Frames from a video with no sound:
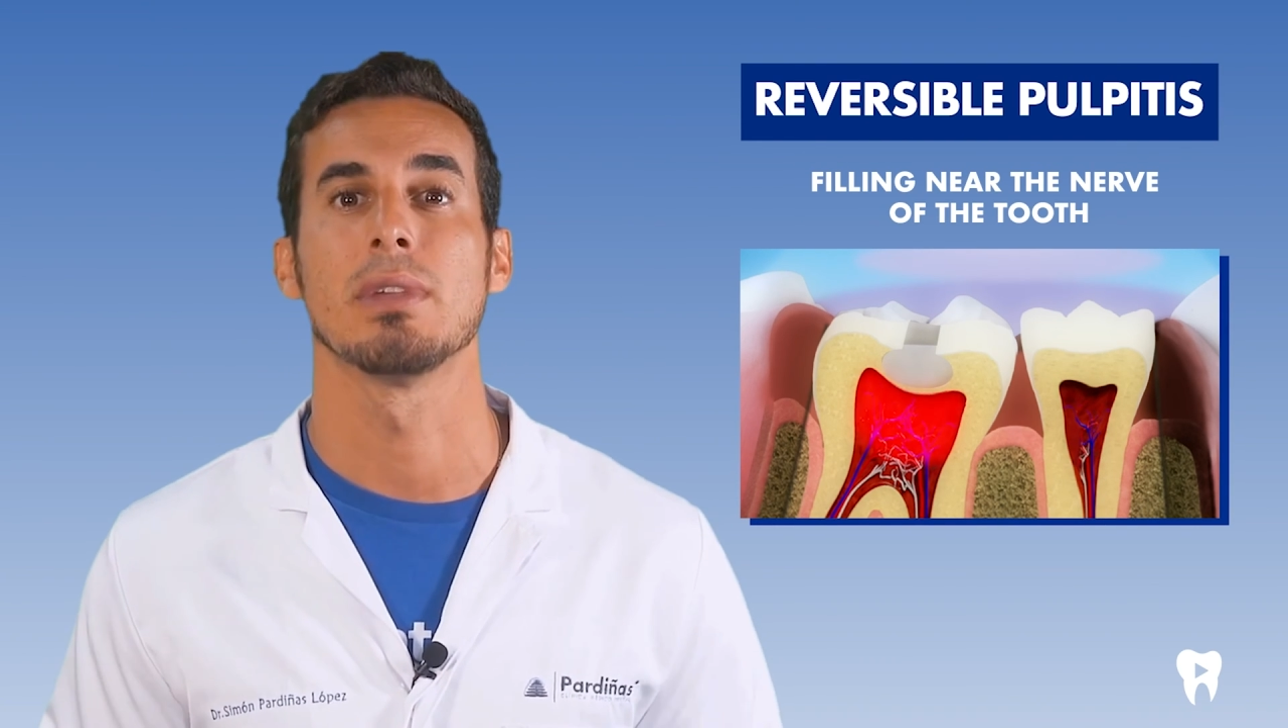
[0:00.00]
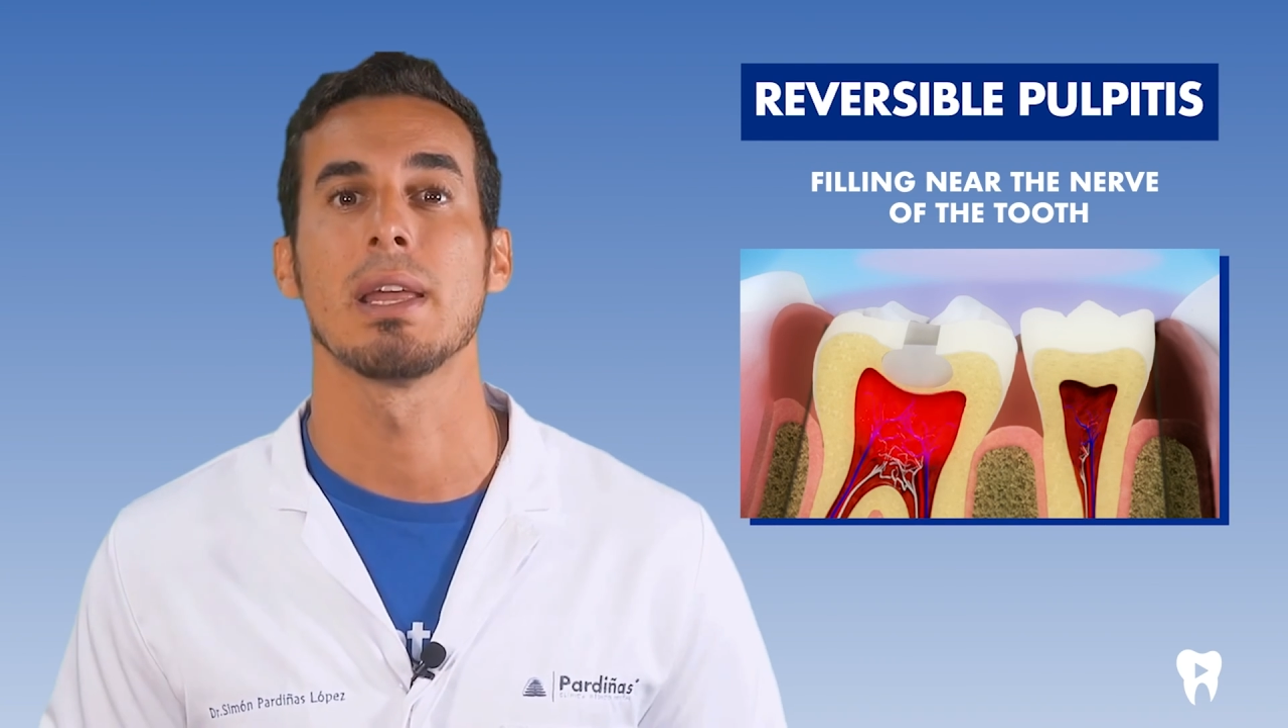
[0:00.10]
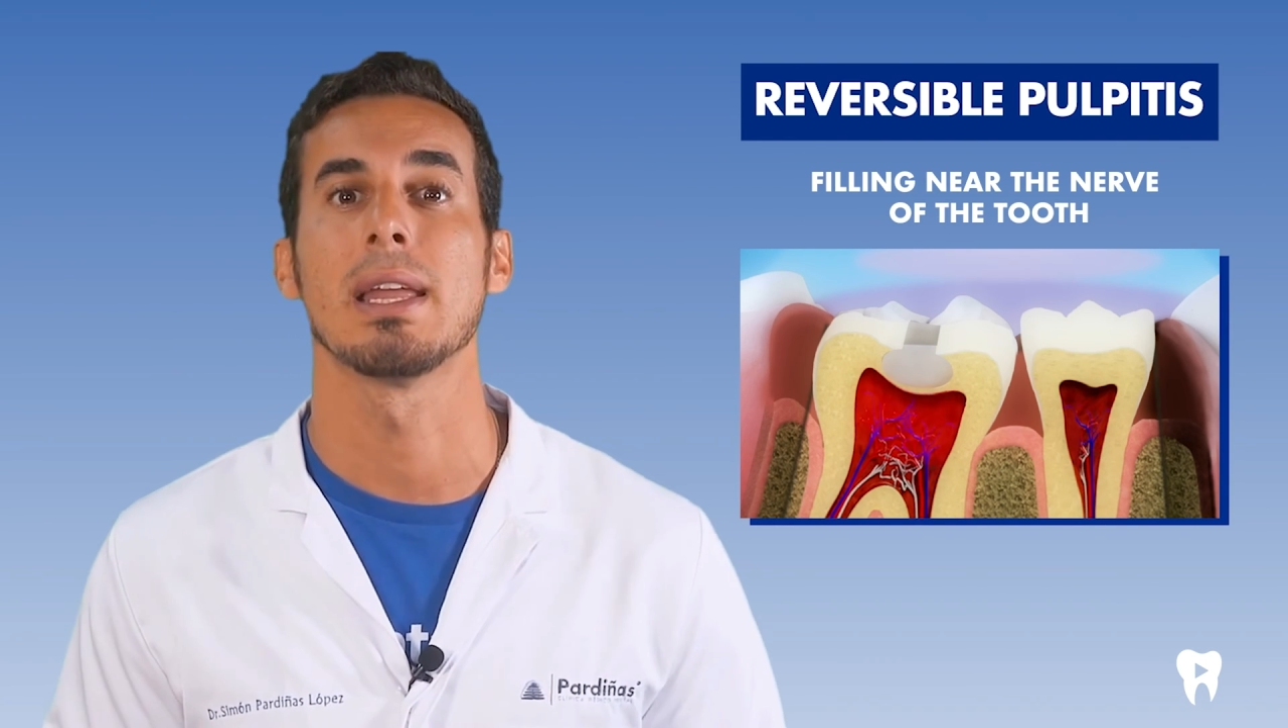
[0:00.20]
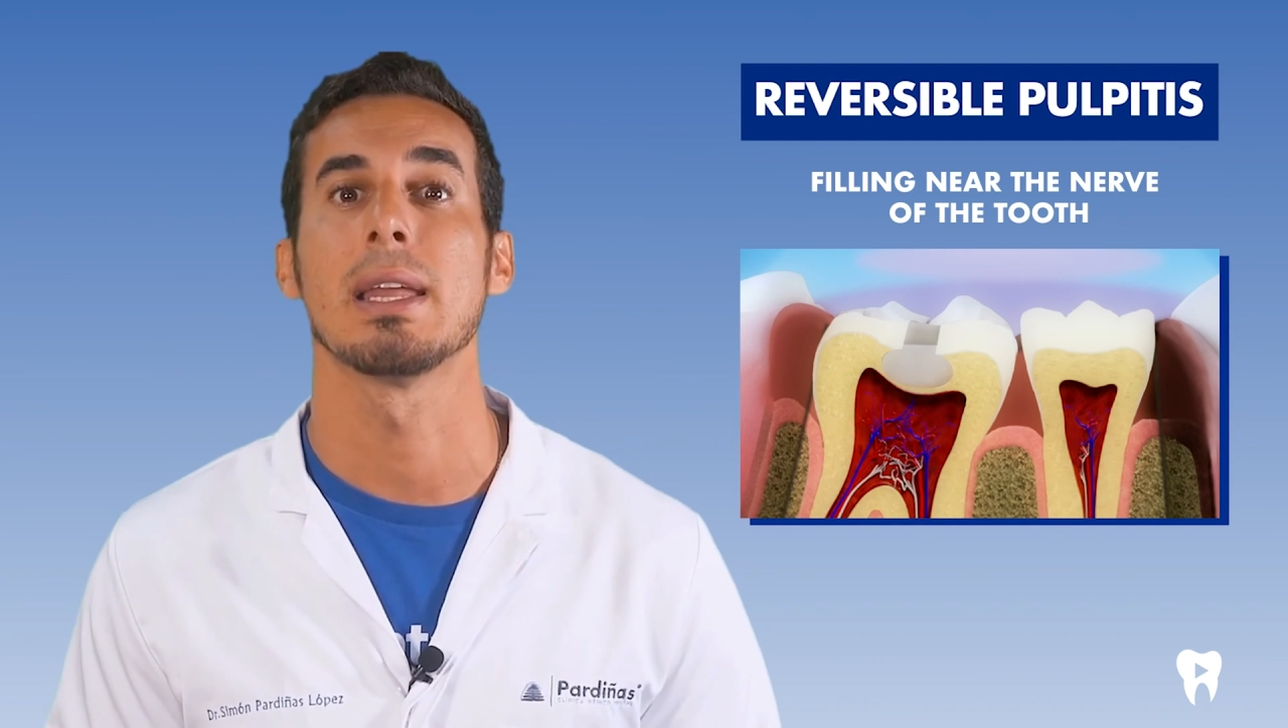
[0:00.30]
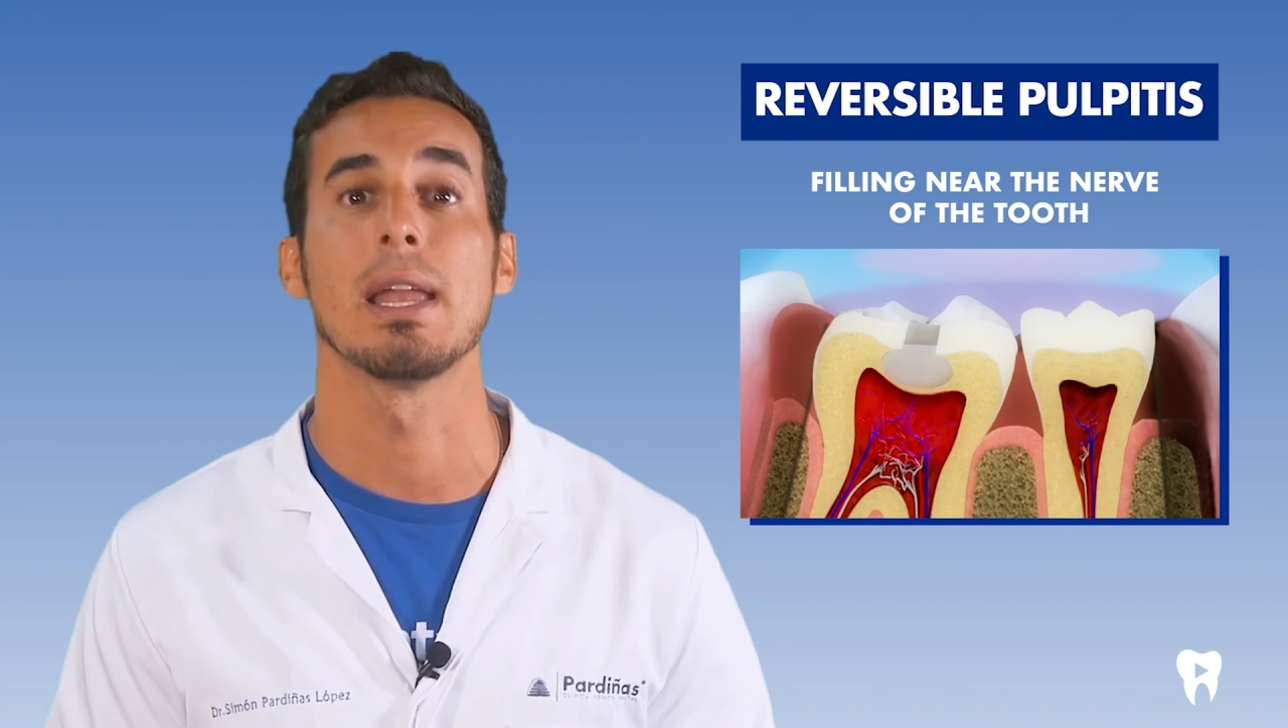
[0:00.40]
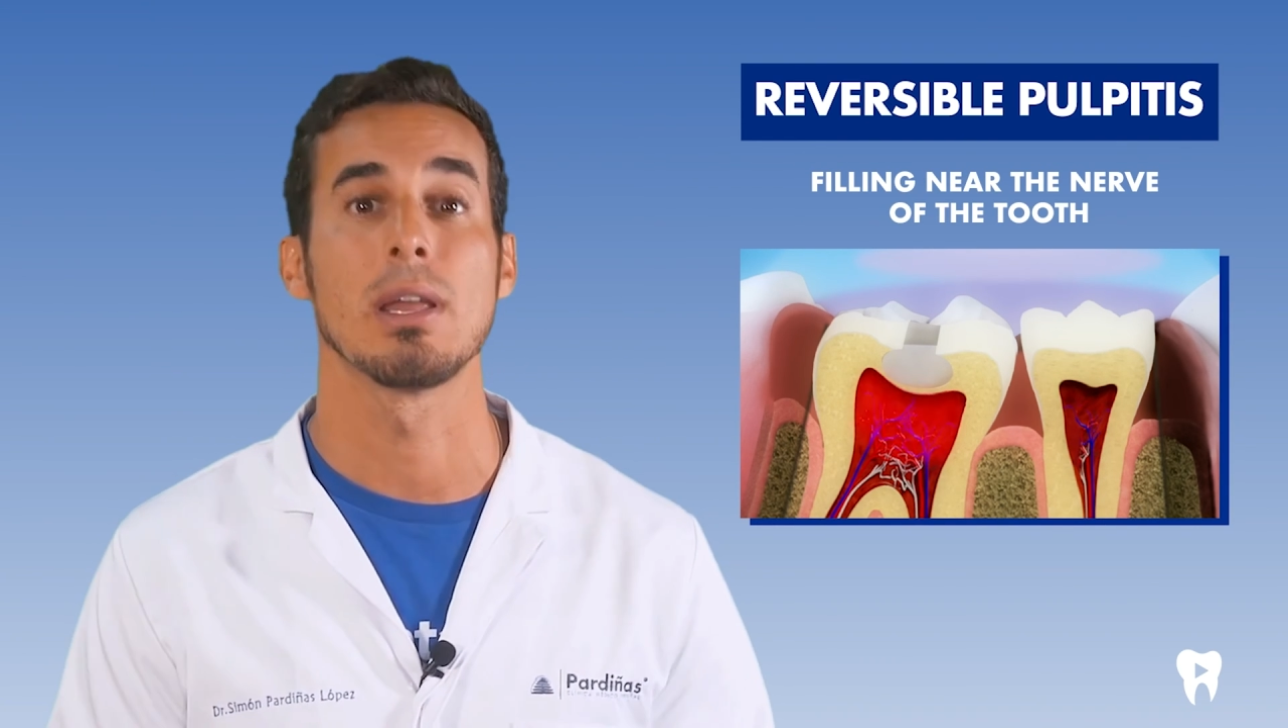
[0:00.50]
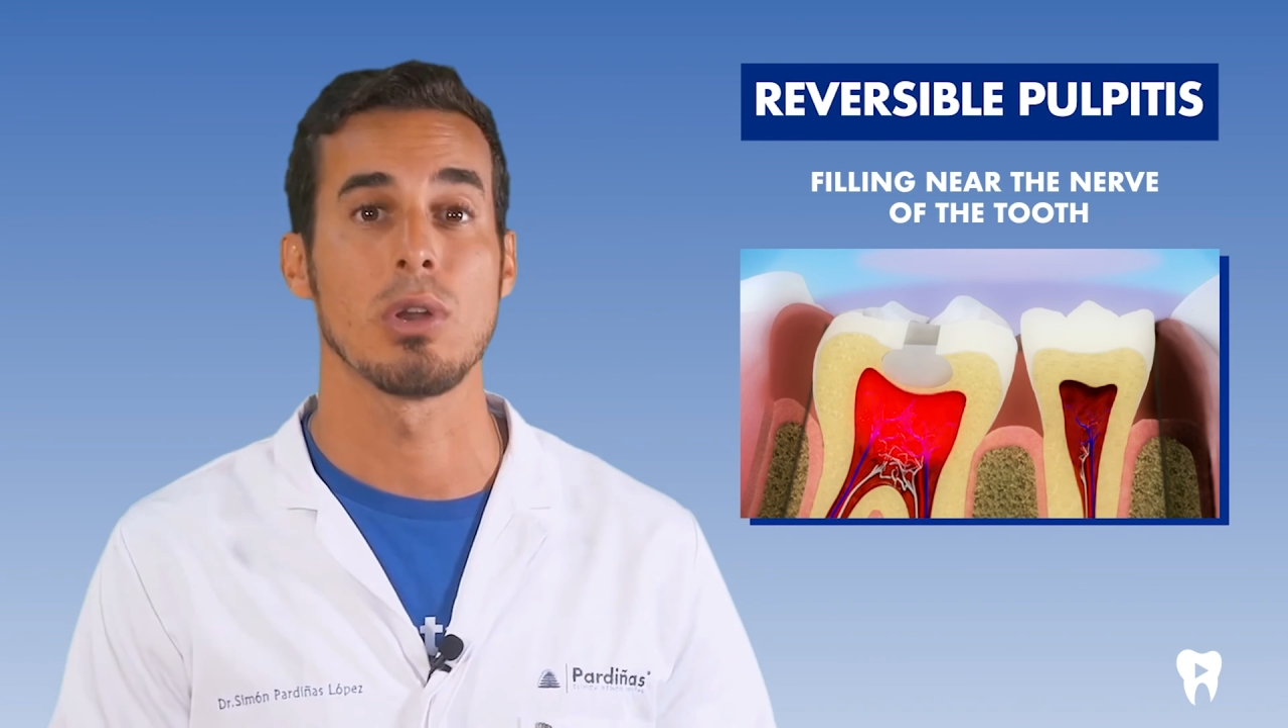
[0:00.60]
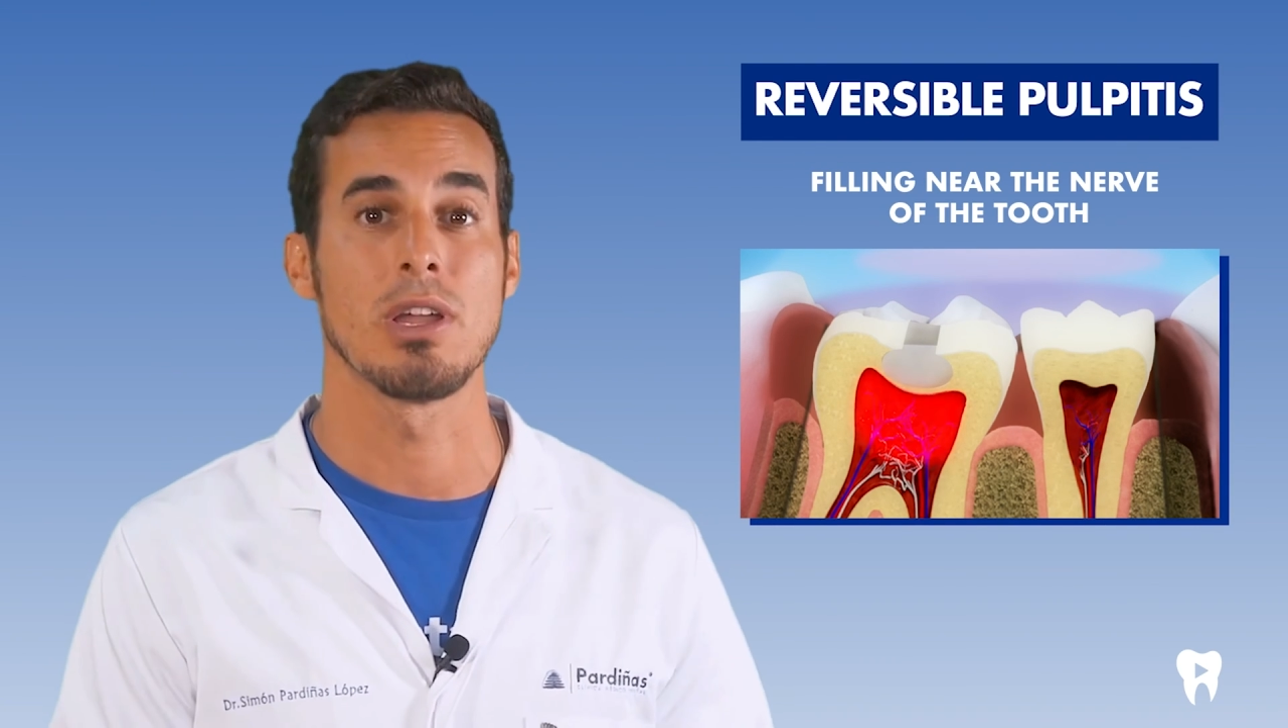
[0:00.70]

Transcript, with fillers: filling